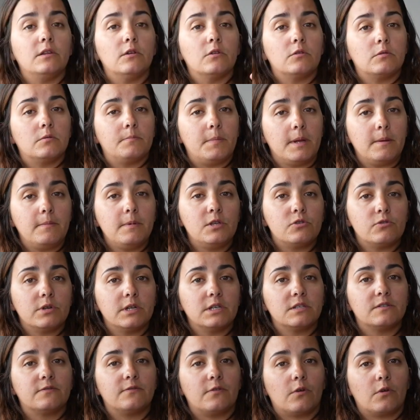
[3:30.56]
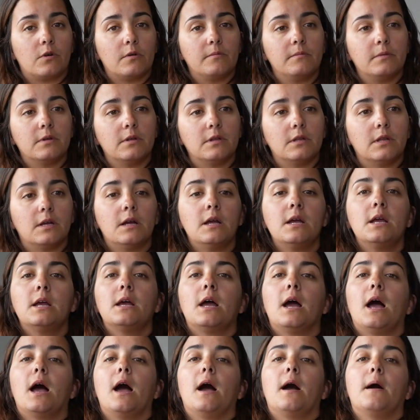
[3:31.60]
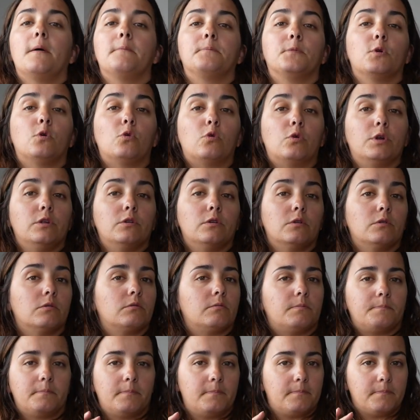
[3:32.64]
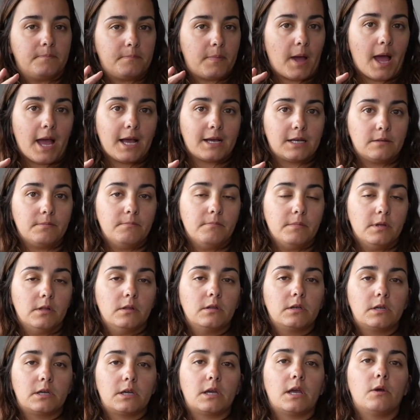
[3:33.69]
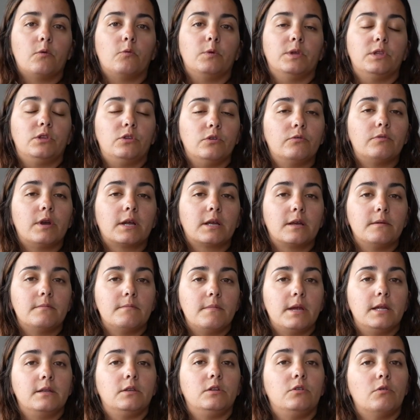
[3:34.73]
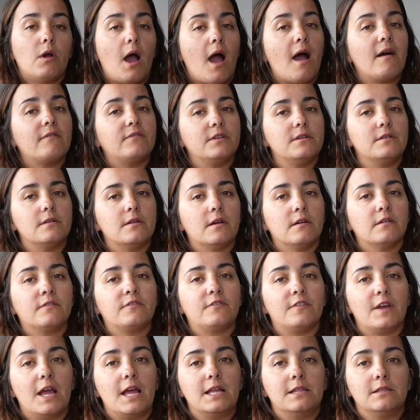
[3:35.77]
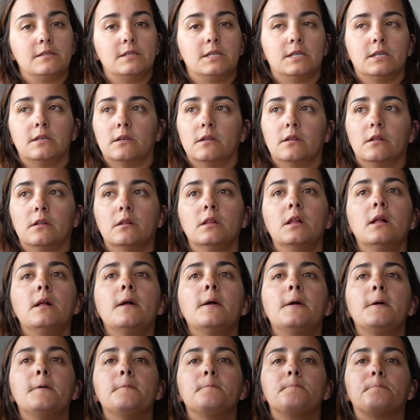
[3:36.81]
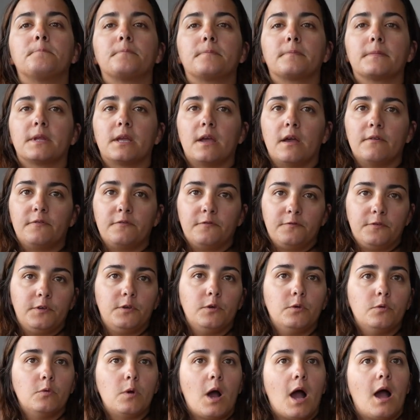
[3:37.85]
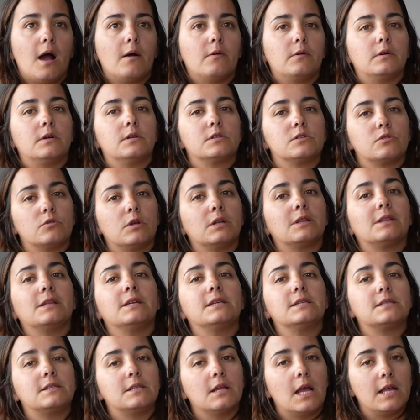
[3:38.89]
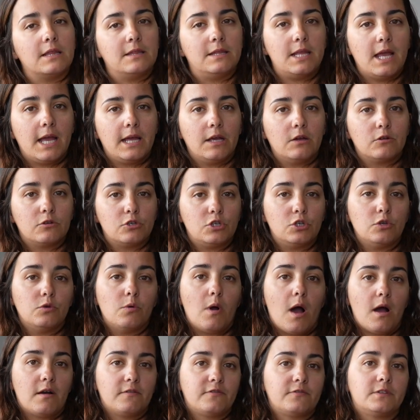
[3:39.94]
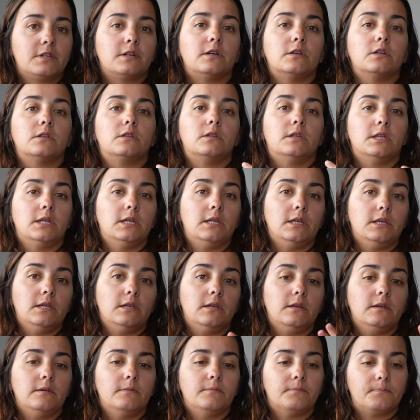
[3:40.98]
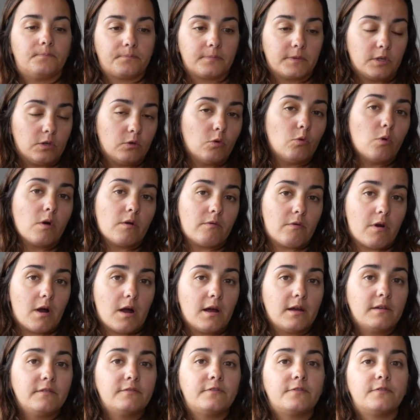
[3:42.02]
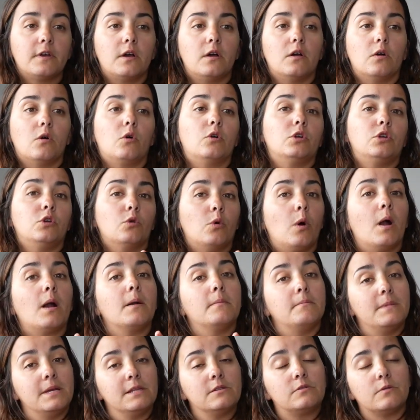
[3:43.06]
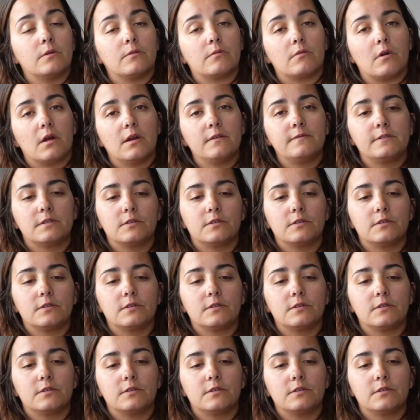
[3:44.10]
your baby drinks formula or packed milk, we do recommend you have enough until a few hours or at least a day or two after you arrive or you are meant to arrive,